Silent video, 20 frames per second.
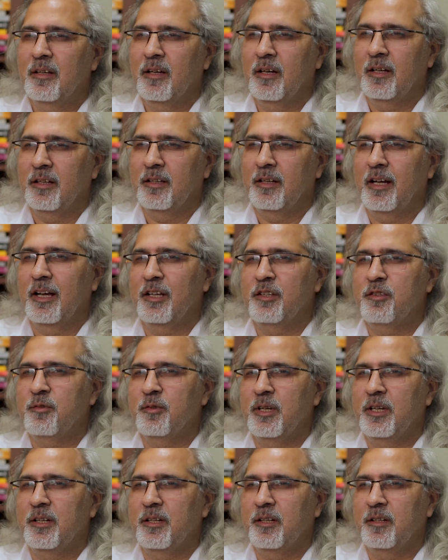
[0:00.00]
I
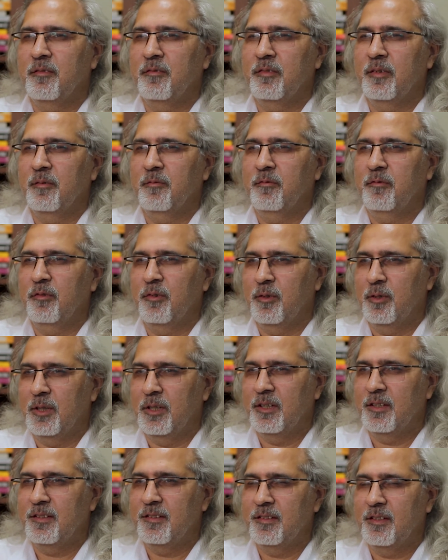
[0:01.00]
graduated from
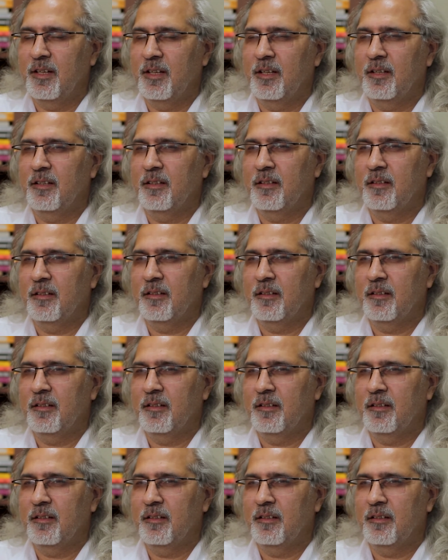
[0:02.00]
Florida State.